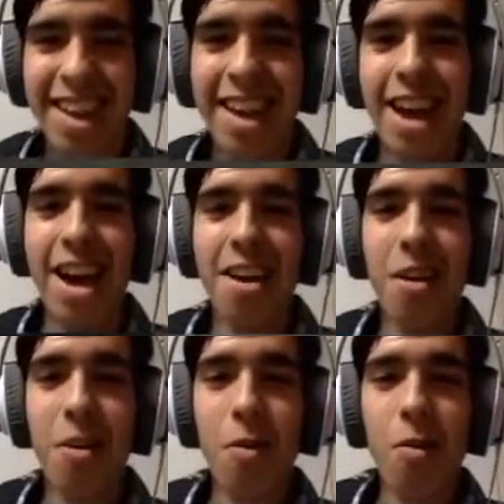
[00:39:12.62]
I
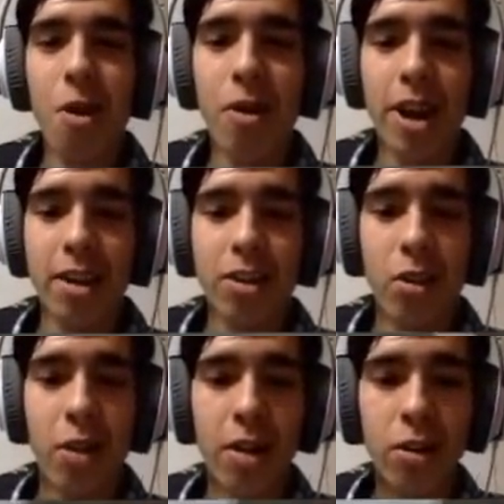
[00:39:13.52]
know. Okay,
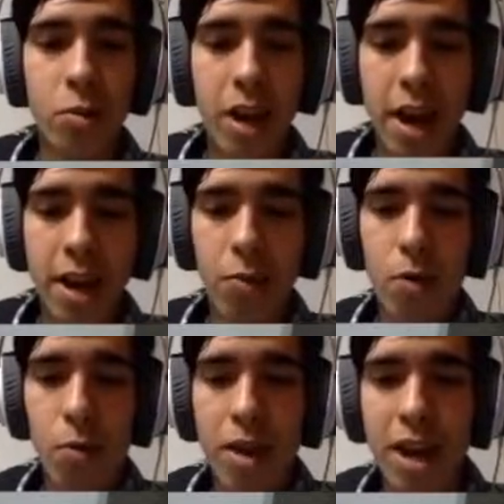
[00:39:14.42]
so here's
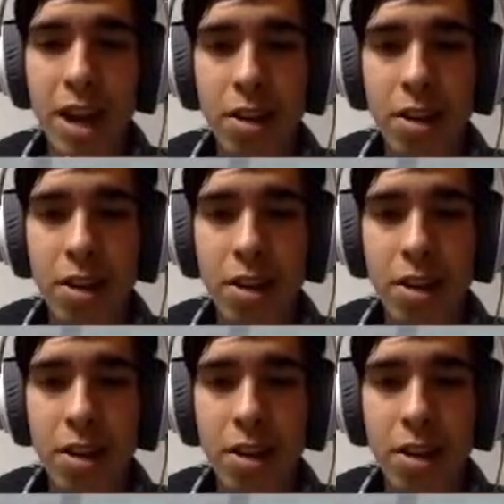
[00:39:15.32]
what we need